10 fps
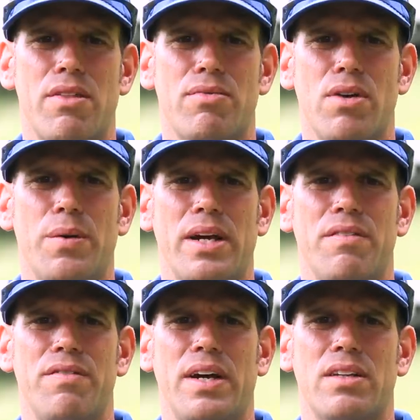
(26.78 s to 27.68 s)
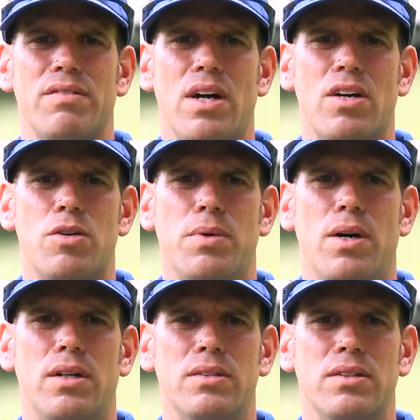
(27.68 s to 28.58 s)
by throwing an effective
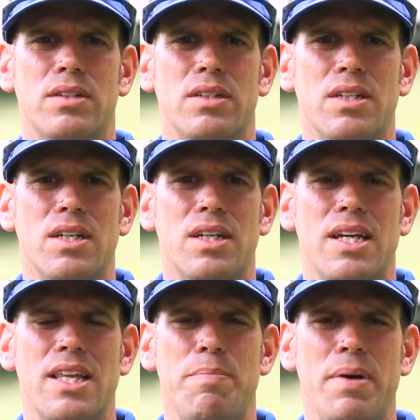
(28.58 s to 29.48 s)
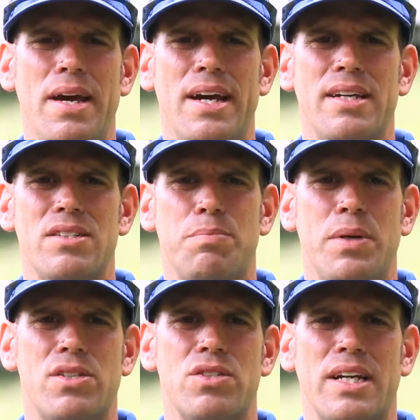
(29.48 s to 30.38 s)
knuckleball. In the past,
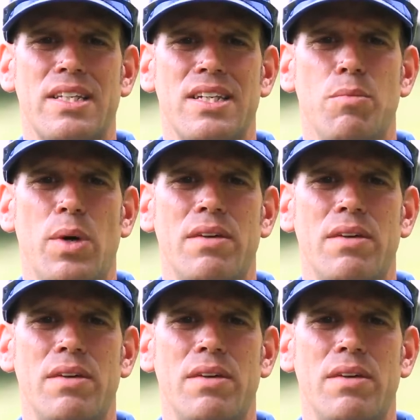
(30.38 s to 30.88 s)
pitchers like Tim